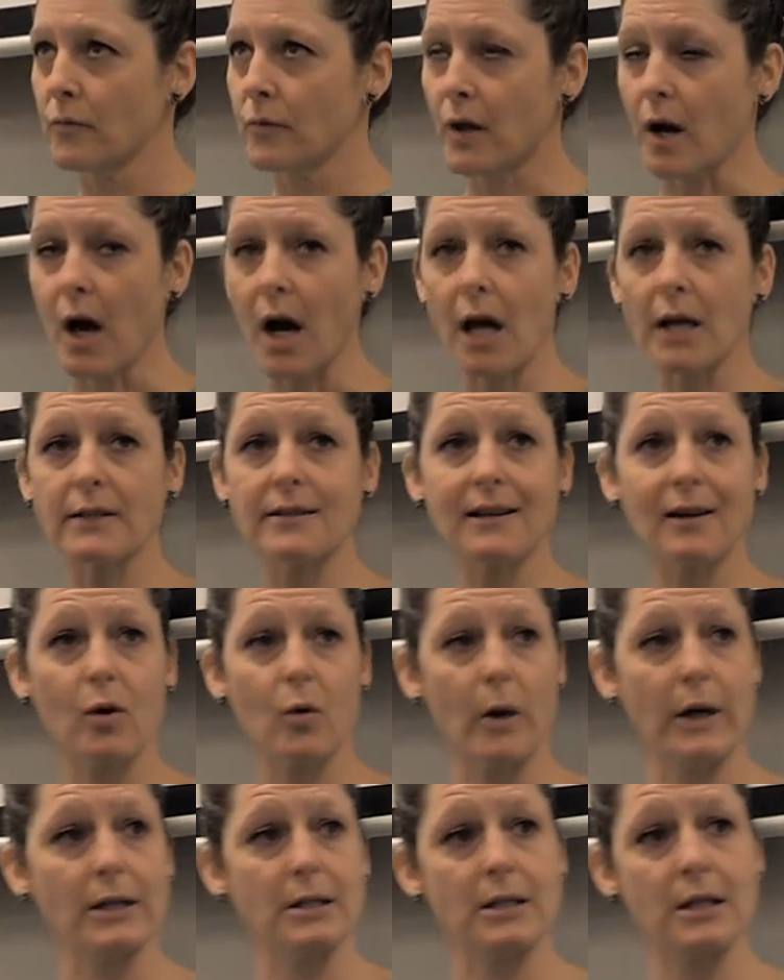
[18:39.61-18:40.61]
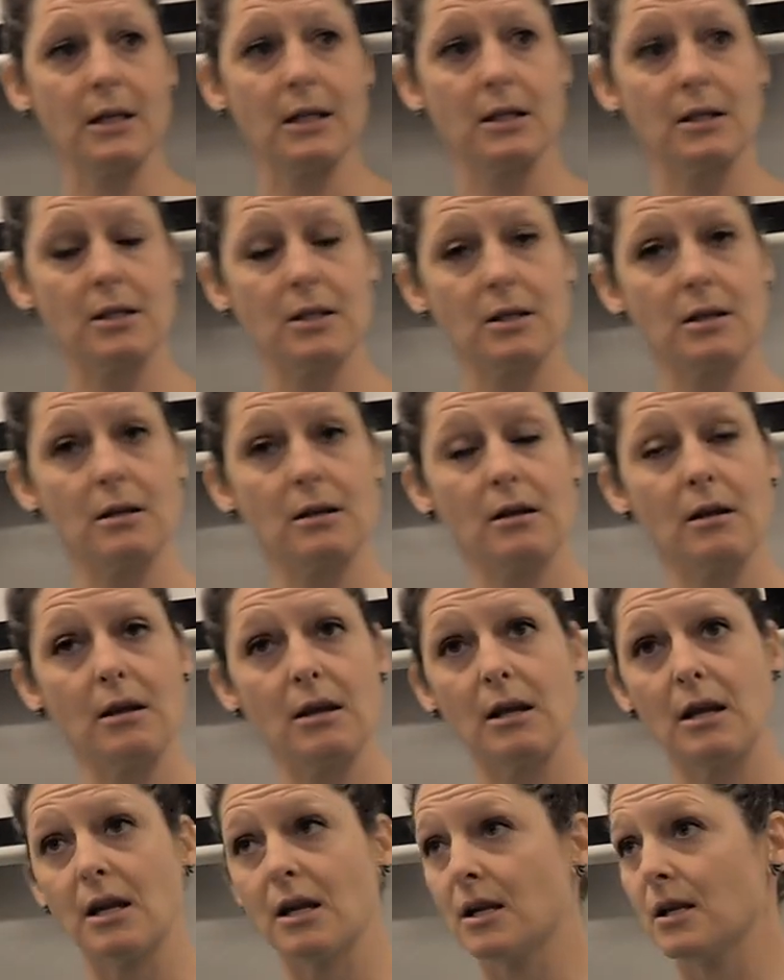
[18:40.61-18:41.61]
consequences
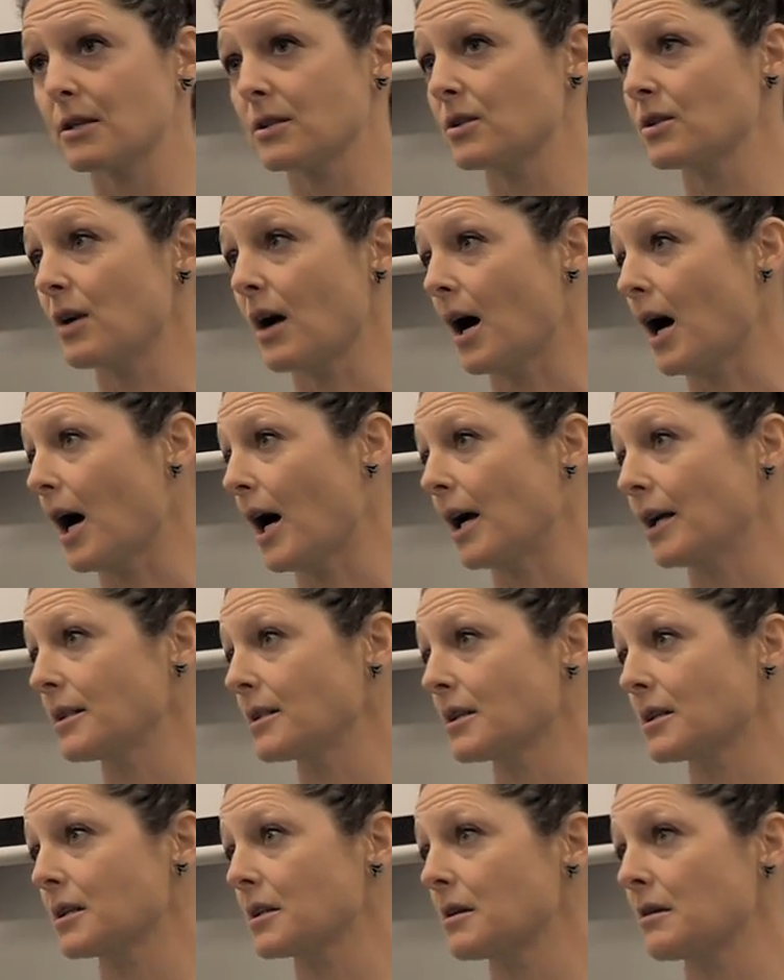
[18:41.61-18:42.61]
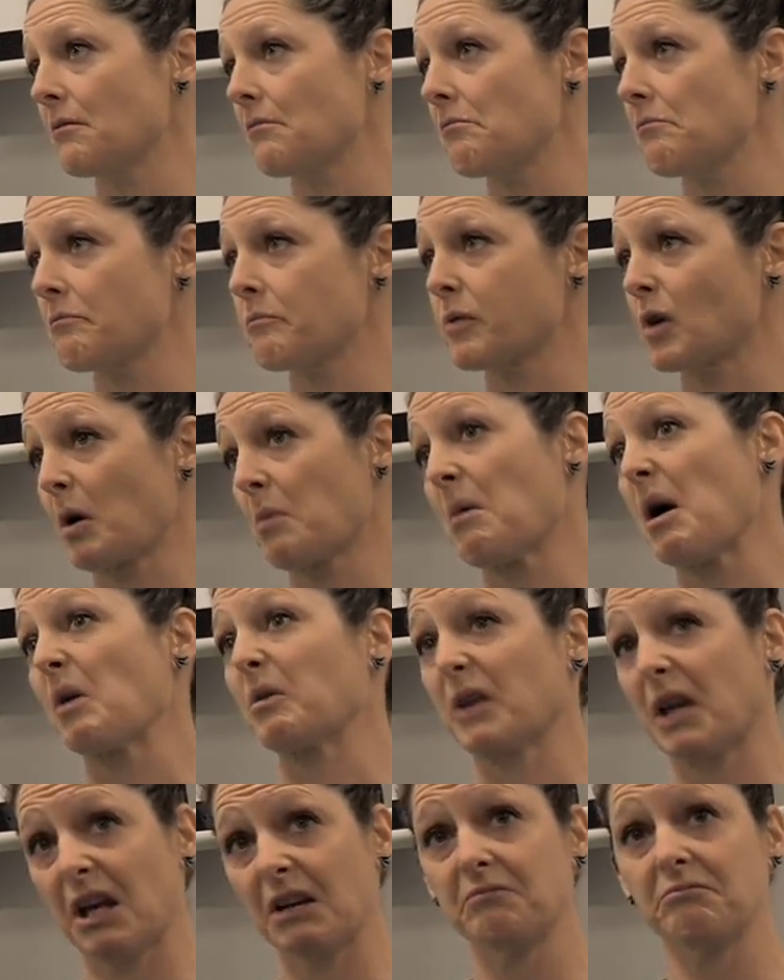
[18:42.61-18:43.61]
is not
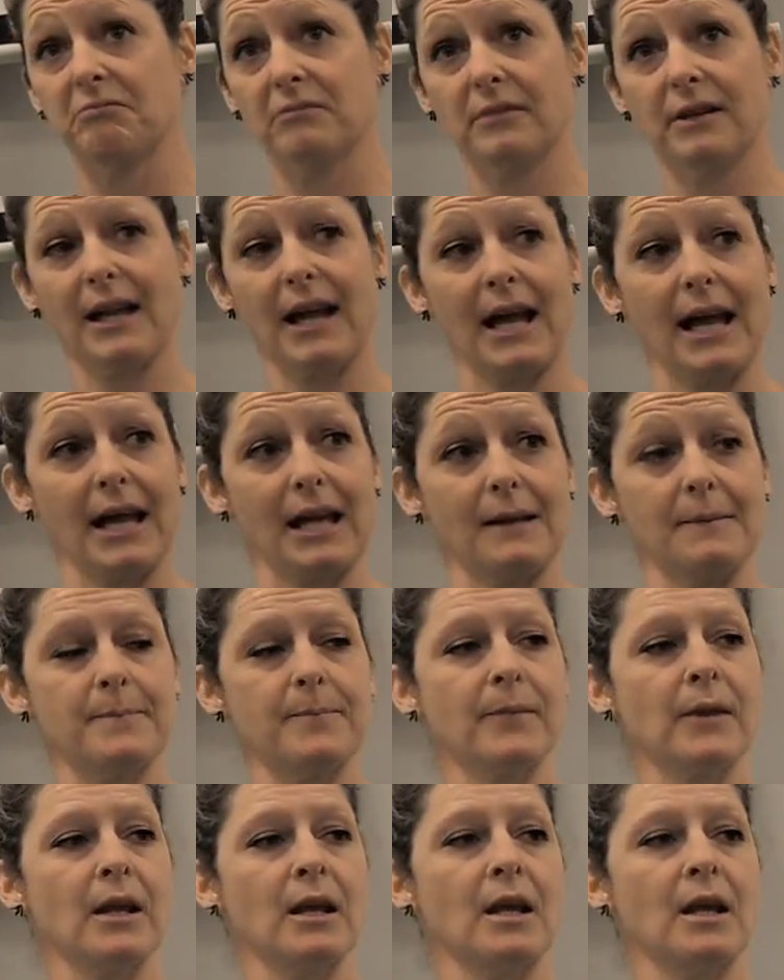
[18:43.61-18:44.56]
promoted. Okay.